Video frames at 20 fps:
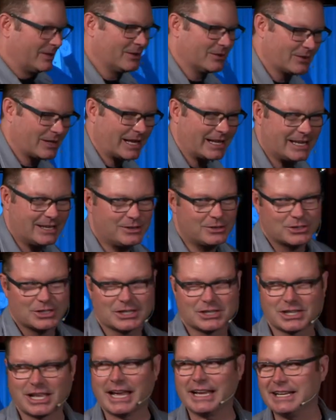you know, like he used to
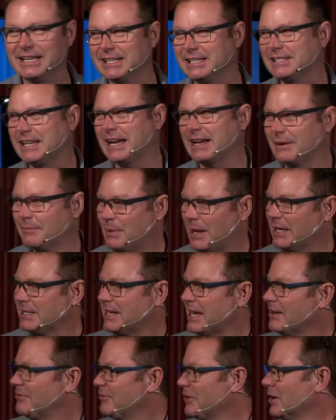slide into second base
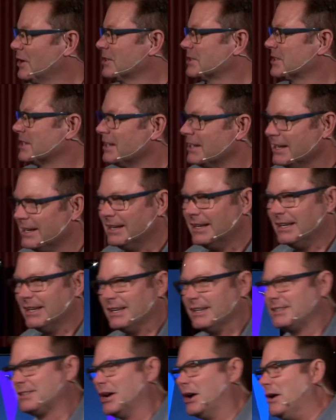head first.
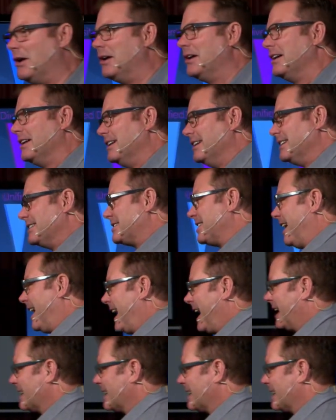So, so I